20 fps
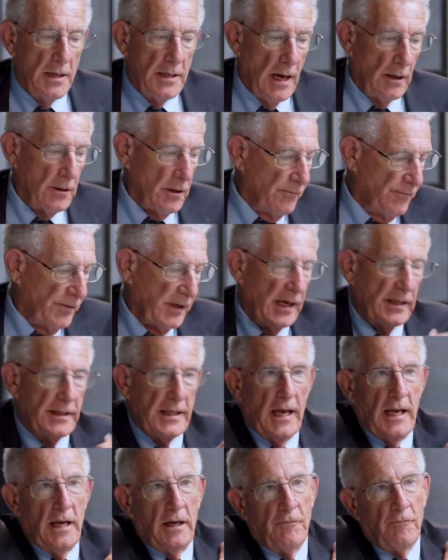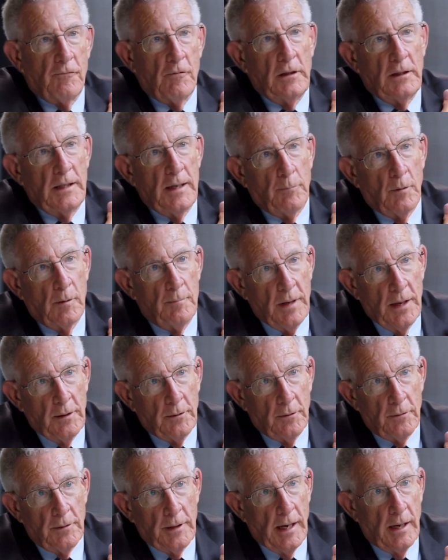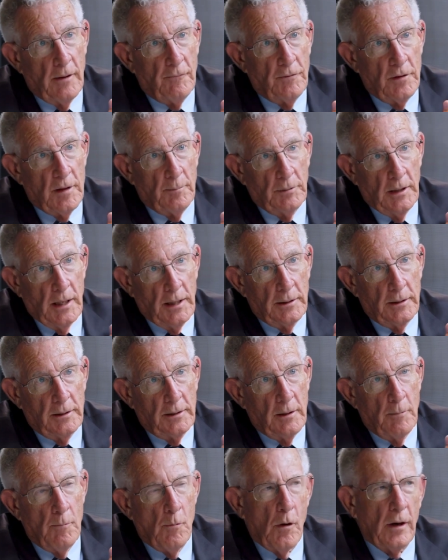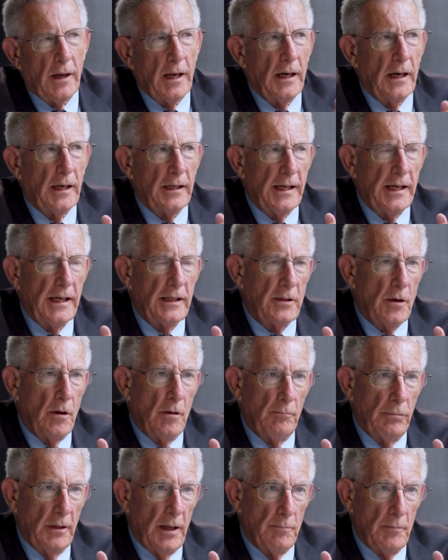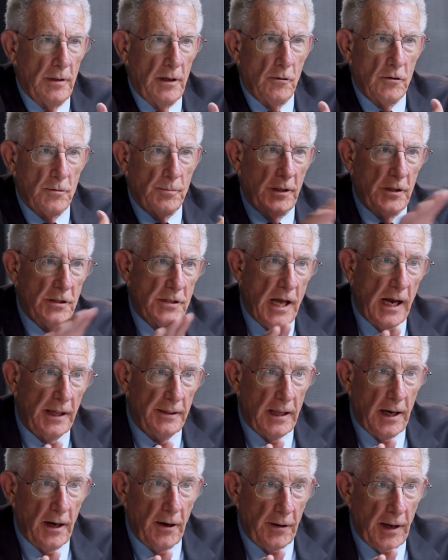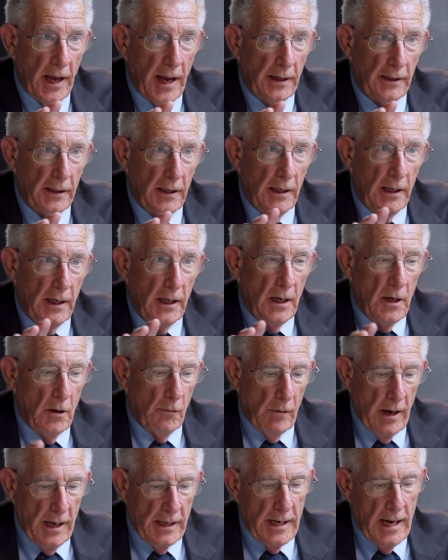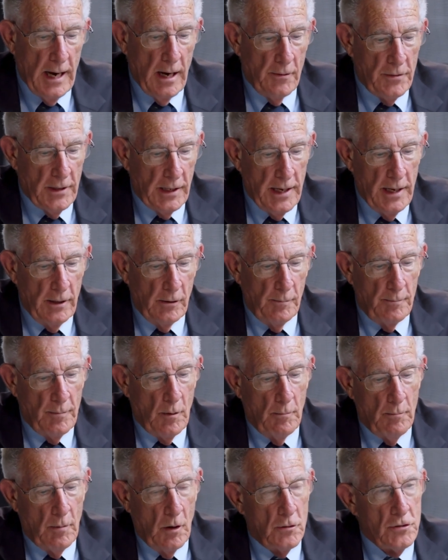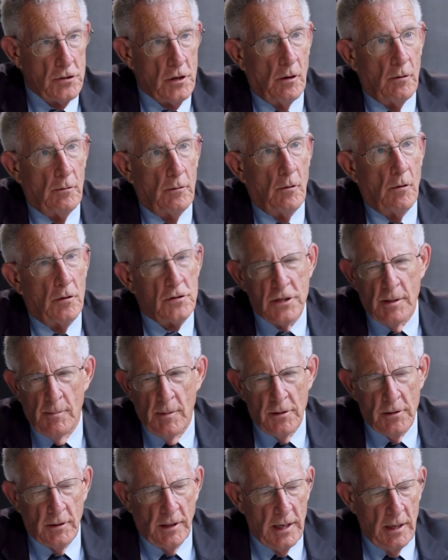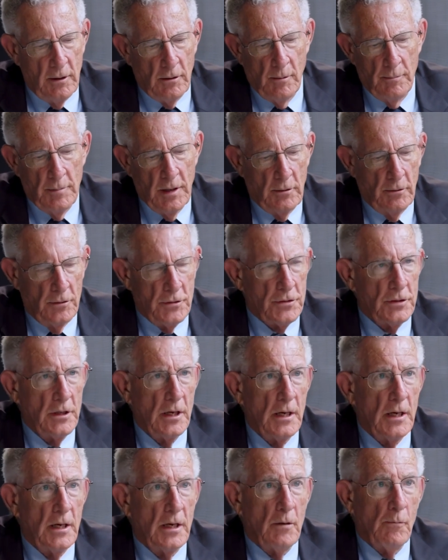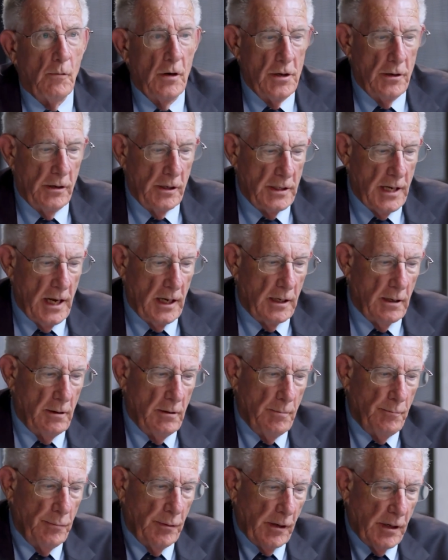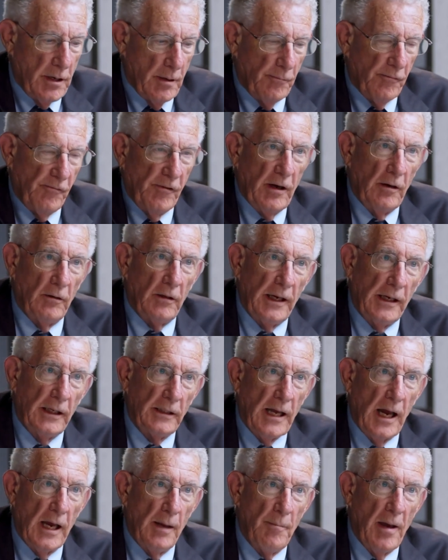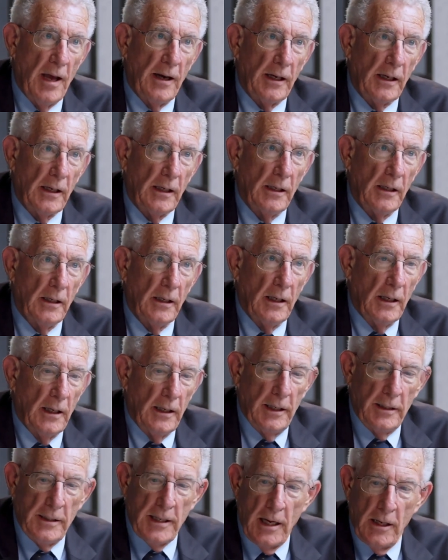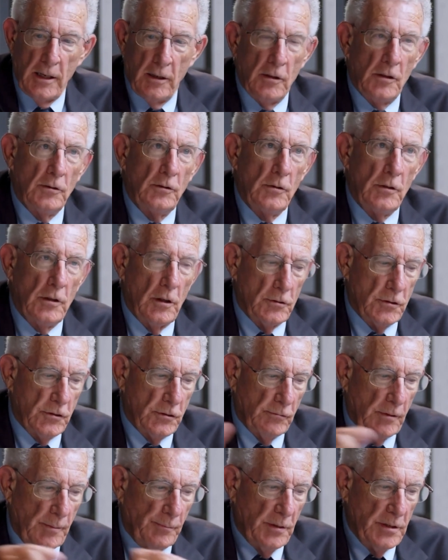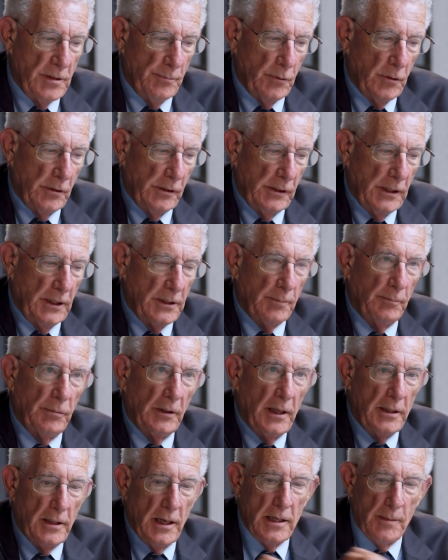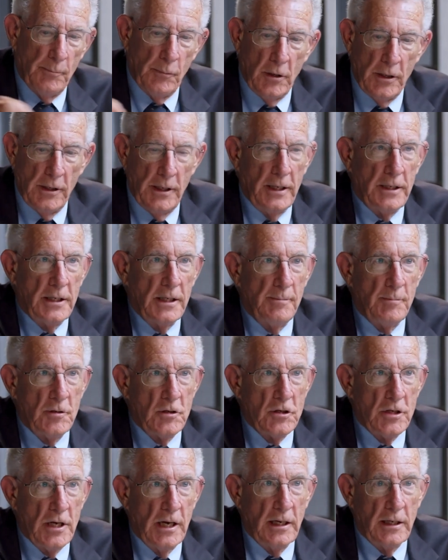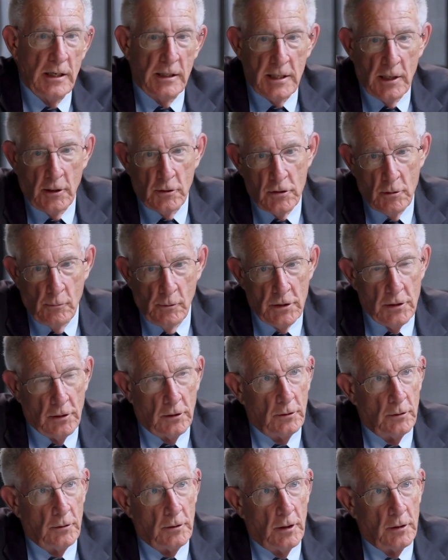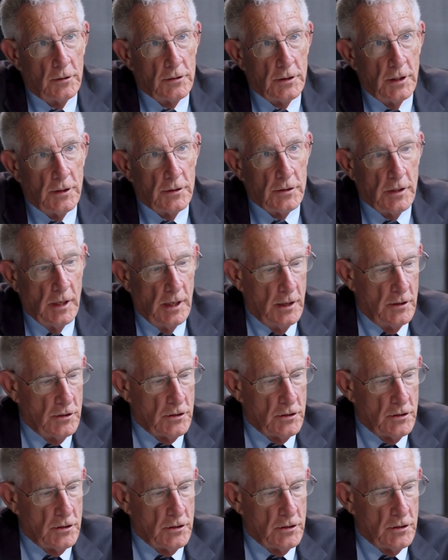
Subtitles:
Now, don't forget, they get a free Libra meter now for the blood. They're working on ketone blood meters, but it's not there yet. Right now, the Keto Mojo or some other keto meters, where you can prick your finger like a diabetic, you take a glucose strip and you put it on the blood and you put it into the machine. It tells you what your glucose is.